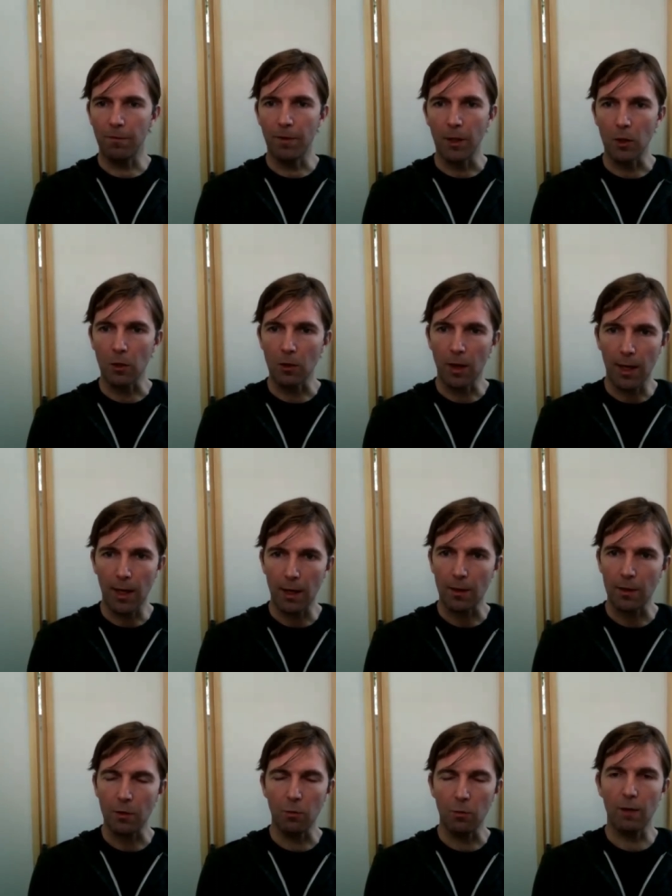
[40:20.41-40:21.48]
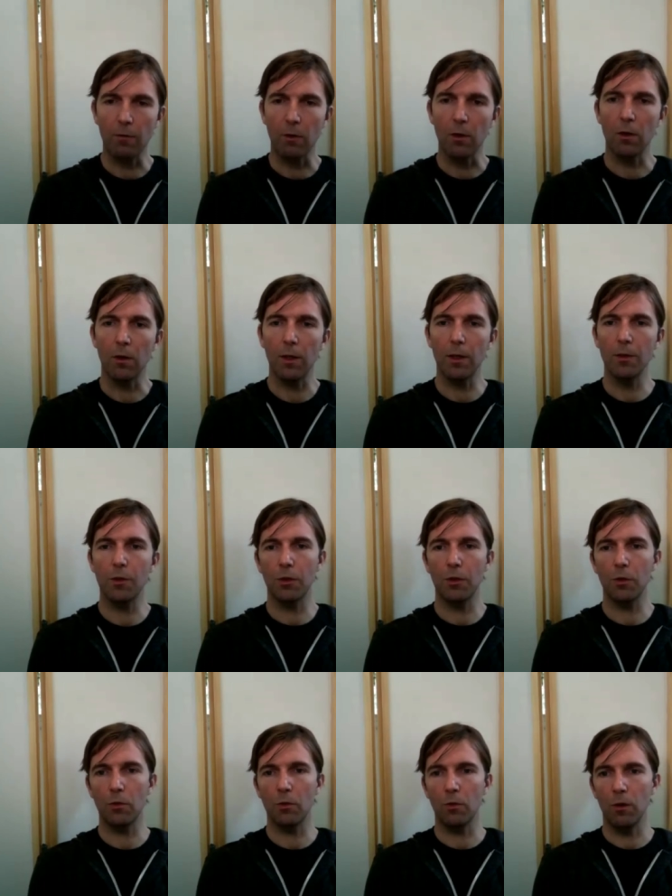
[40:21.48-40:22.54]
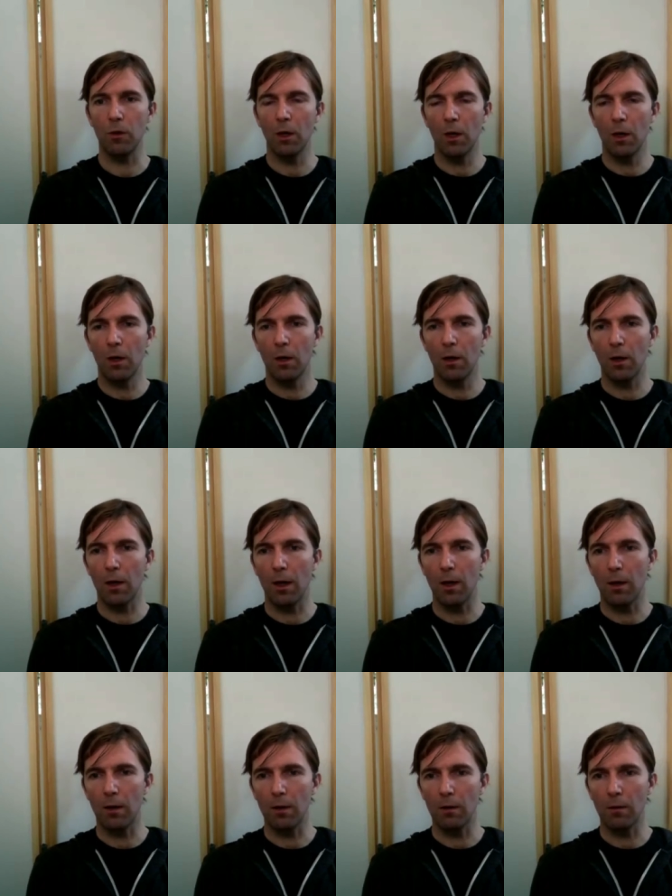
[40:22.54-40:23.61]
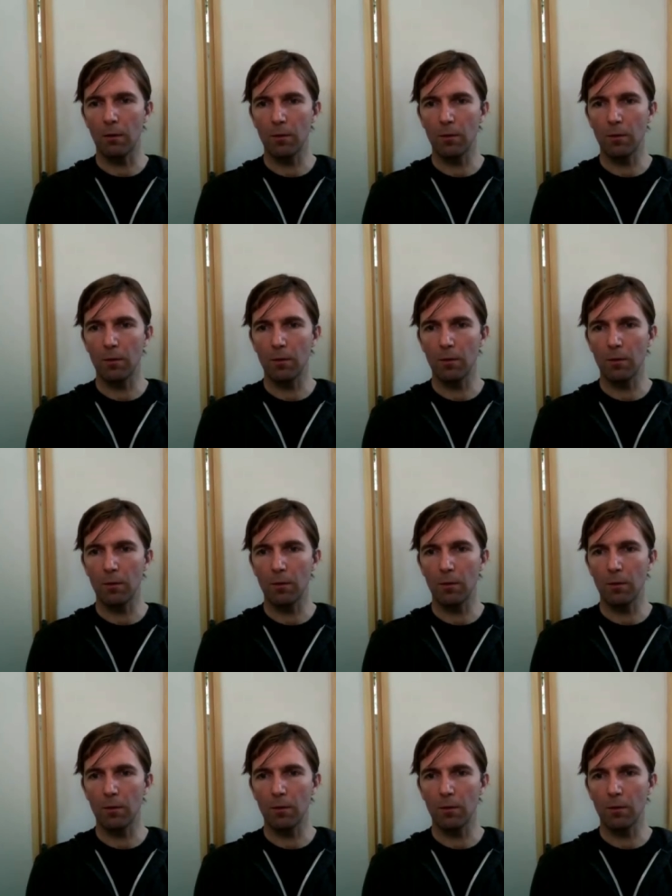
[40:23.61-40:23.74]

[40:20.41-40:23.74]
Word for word: finger, hand, whatever into uh,